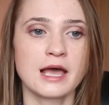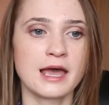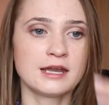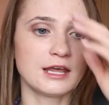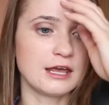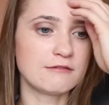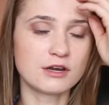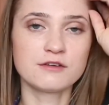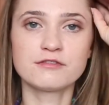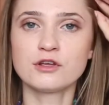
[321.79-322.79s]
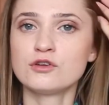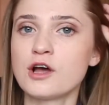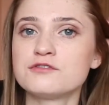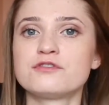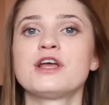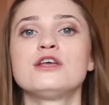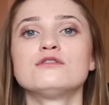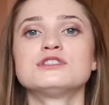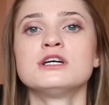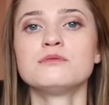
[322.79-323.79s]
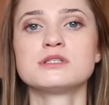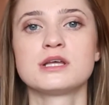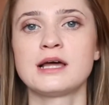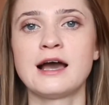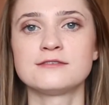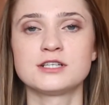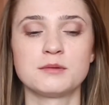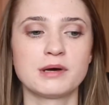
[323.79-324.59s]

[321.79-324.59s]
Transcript: And even if you're not free, you'll deal with it after,